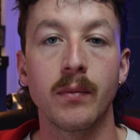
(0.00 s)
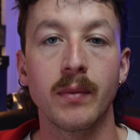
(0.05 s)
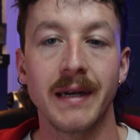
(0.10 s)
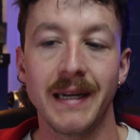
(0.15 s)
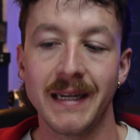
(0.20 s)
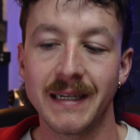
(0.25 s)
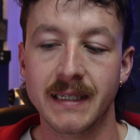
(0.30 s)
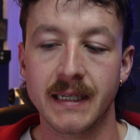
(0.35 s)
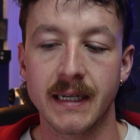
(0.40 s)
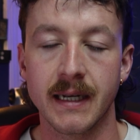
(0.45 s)
We
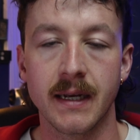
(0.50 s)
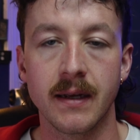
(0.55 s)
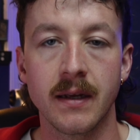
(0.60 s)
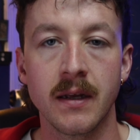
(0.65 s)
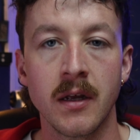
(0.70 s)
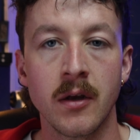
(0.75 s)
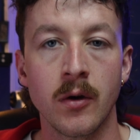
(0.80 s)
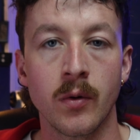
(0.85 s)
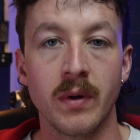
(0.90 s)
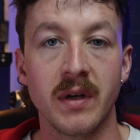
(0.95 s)
need to
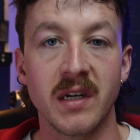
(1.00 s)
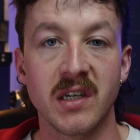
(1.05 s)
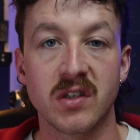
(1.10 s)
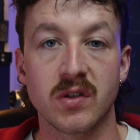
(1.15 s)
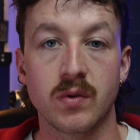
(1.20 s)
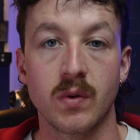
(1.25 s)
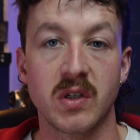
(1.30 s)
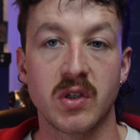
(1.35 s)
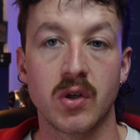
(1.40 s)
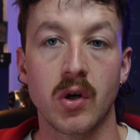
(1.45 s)

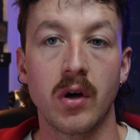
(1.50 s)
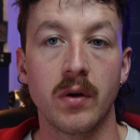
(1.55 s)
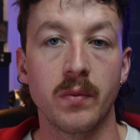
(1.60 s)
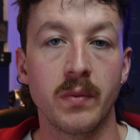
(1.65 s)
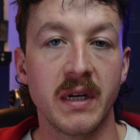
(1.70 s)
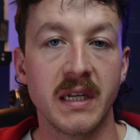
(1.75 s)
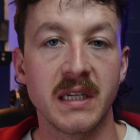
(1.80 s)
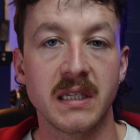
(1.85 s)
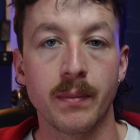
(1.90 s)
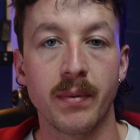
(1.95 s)
switch on. We
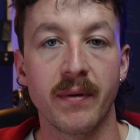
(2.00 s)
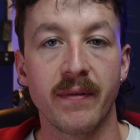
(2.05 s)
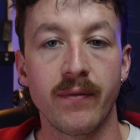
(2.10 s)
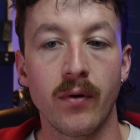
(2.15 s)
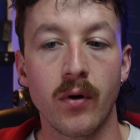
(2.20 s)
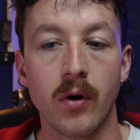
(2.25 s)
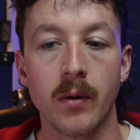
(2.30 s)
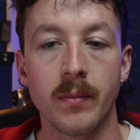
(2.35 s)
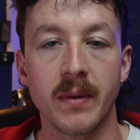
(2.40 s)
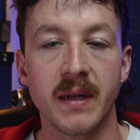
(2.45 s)
need to
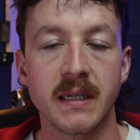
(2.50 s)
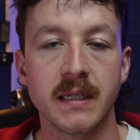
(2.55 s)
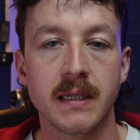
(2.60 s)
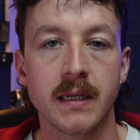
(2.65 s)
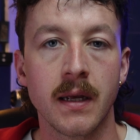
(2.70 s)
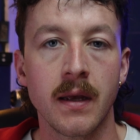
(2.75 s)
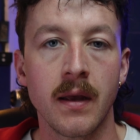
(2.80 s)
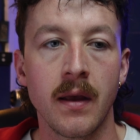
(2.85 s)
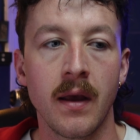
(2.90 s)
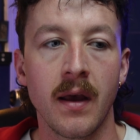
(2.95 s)
perform. And
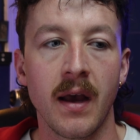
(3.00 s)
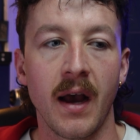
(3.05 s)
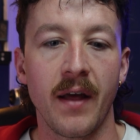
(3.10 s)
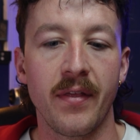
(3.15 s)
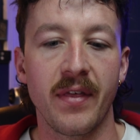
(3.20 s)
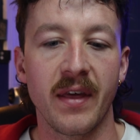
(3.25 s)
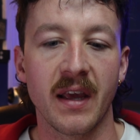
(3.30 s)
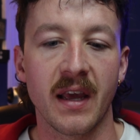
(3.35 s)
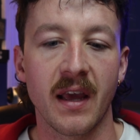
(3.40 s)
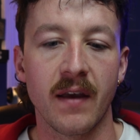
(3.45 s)
I
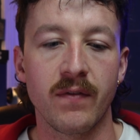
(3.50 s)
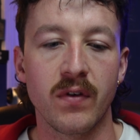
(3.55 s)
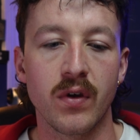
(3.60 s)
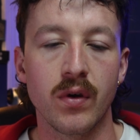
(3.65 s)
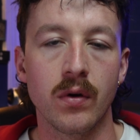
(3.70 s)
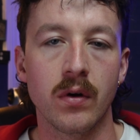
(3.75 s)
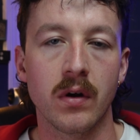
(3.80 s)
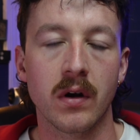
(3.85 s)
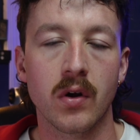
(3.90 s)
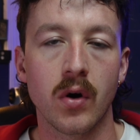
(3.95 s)
think if
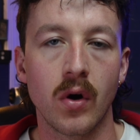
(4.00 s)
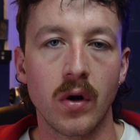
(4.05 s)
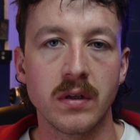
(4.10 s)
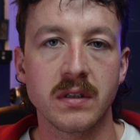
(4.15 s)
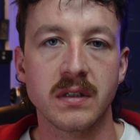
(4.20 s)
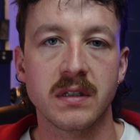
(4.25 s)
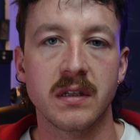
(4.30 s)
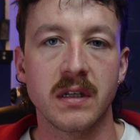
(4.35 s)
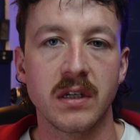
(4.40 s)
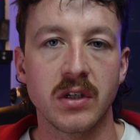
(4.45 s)
you're
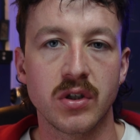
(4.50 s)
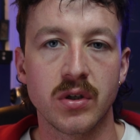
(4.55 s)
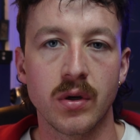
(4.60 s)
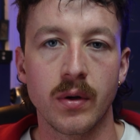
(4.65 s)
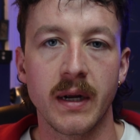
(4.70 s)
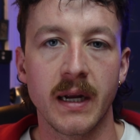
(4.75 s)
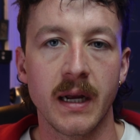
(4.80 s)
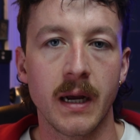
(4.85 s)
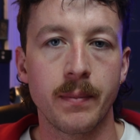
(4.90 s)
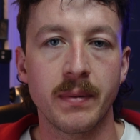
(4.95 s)
constantly
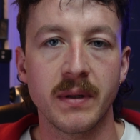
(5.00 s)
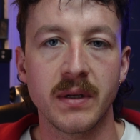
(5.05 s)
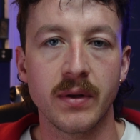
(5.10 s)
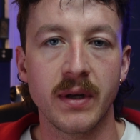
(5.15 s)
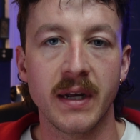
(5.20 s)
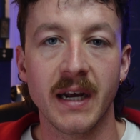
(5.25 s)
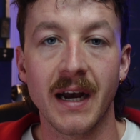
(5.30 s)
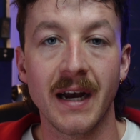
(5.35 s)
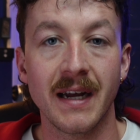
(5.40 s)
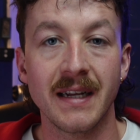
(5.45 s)
showing up and
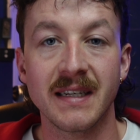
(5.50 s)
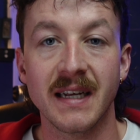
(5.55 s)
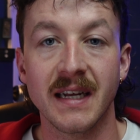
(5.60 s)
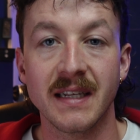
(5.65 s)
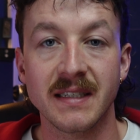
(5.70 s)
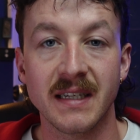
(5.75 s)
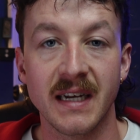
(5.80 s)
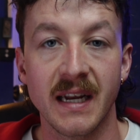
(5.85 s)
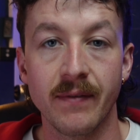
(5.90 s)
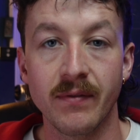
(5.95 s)
doing high
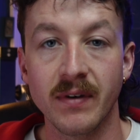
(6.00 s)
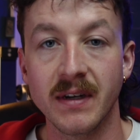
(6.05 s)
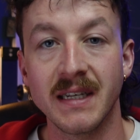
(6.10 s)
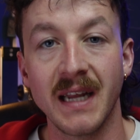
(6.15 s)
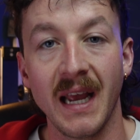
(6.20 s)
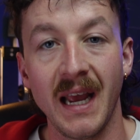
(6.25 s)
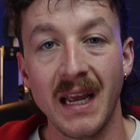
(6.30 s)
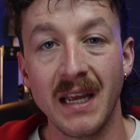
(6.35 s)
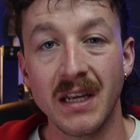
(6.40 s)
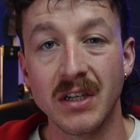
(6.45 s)
intensity every
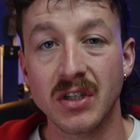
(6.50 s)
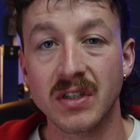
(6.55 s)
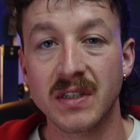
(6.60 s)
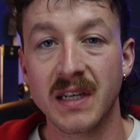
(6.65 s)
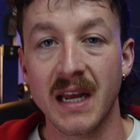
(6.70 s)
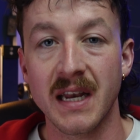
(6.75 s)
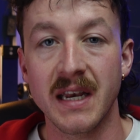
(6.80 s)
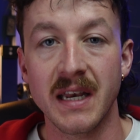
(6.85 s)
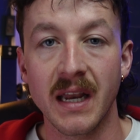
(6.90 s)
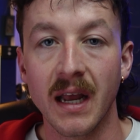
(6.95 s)
day, you just
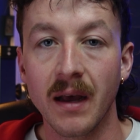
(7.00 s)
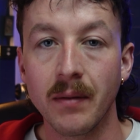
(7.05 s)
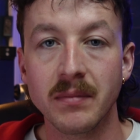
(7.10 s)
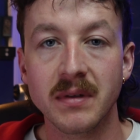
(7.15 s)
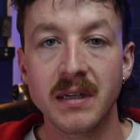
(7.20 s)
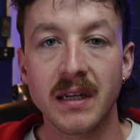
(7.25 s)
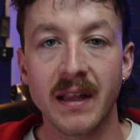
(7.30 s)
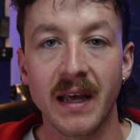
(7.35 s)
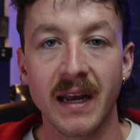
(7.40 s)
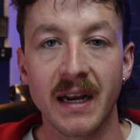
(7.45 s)
get numb
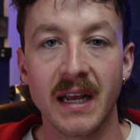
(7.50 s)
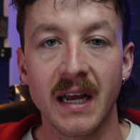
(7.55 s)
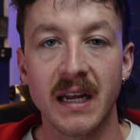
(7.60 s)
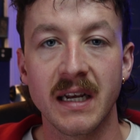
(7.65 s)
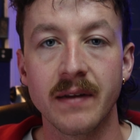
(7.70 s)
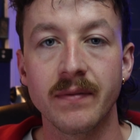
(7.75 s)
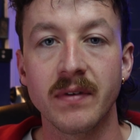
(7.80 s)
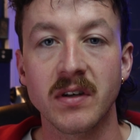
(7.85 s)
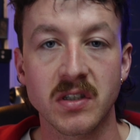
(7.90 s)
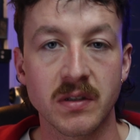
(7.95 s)
to that
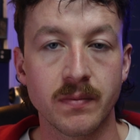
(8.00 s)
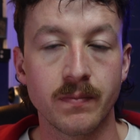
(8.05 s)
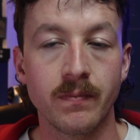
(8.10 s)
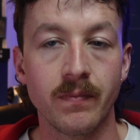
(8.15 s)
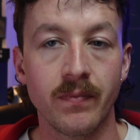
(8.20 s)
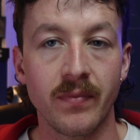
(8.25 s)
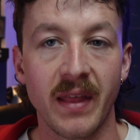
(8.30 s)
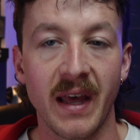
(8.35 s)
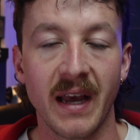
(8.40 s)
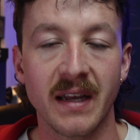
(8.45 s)
kind of
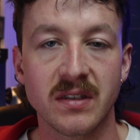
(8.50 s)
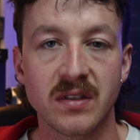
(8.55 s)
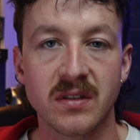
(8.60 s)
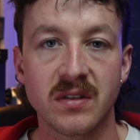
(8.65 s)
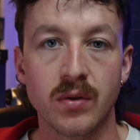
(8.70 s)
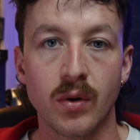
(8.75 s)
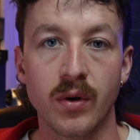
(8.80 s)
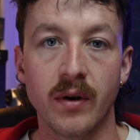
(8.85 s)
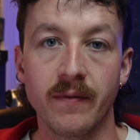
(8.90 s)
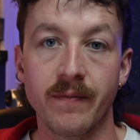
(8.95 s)
that
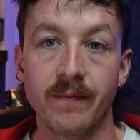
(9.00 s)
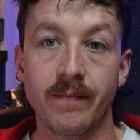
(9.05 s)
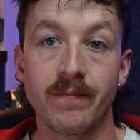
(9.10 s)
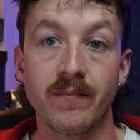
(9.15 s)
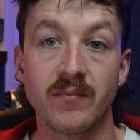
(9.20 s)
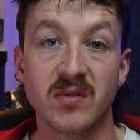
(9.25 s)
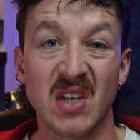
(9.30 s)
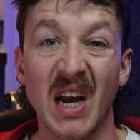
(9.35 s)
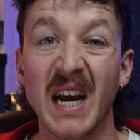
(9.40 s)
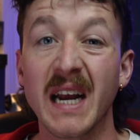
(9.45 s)
sort of
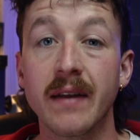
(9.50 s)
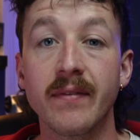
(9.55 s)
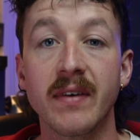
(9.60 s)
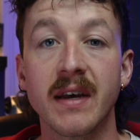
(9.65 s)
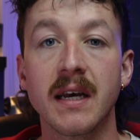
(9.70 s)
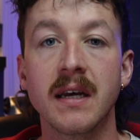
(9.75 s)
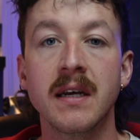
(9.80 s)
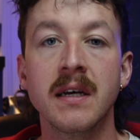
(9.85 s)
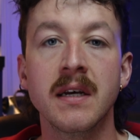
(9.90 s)
side of it.